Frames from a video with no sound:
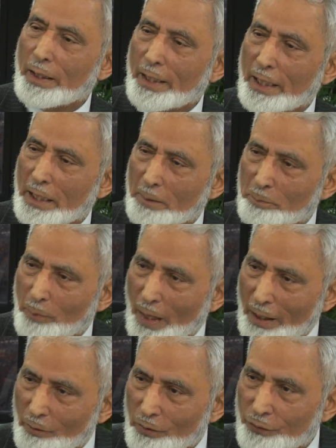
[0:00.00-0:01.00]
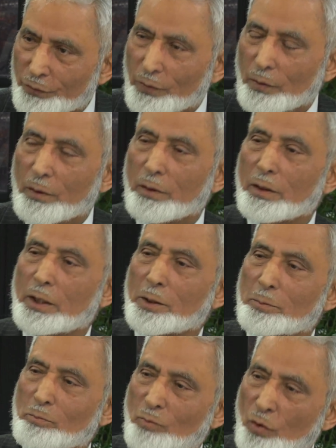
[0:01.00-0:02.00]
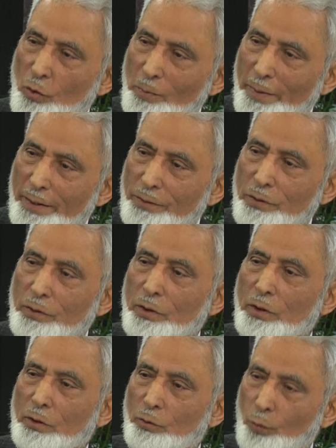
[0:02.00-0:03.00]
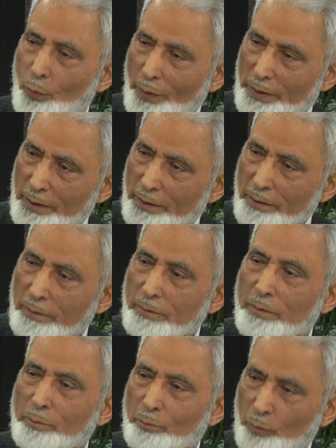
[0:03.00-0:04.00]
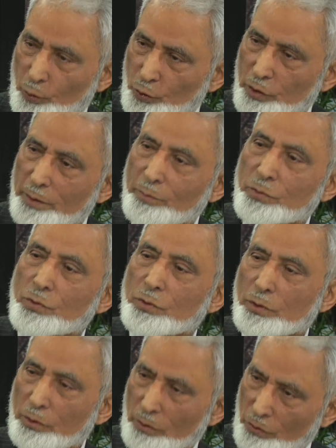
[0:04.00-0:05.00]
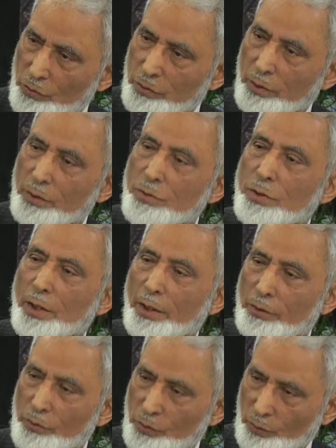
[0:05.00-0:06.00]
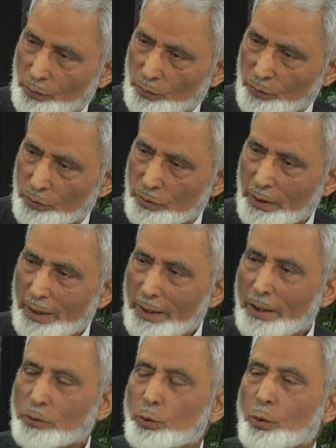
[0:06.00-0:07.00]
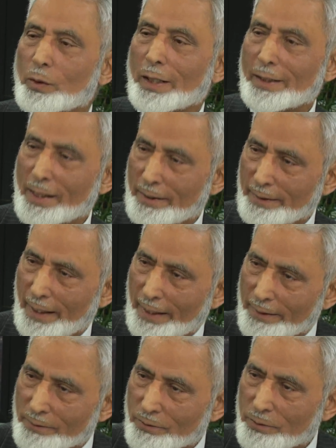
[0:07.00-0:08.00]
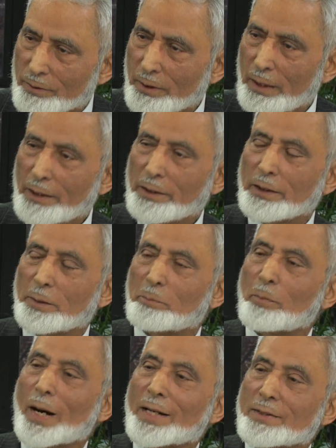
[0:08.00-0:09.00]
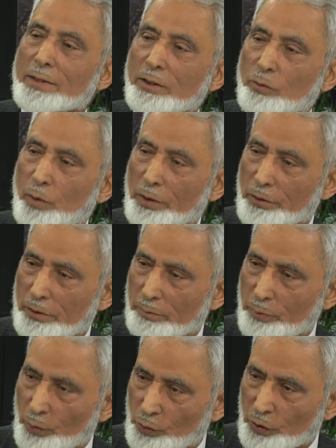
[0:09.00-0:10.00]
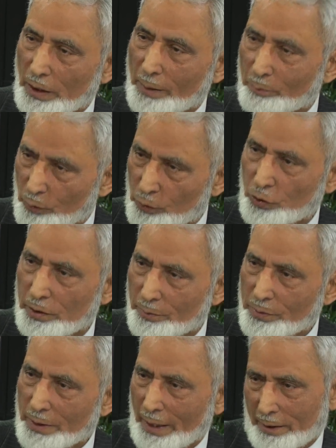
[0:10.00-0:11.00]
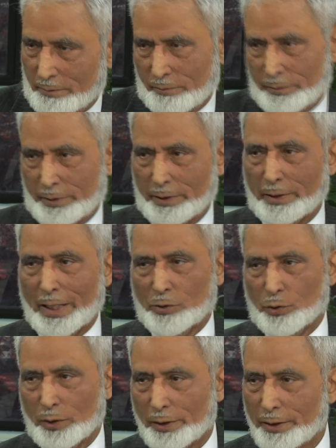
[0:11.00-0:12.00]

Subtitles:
a powerful movement within Muslims, Christians, and Jews to recognize the positive contribution of Muslims and naturally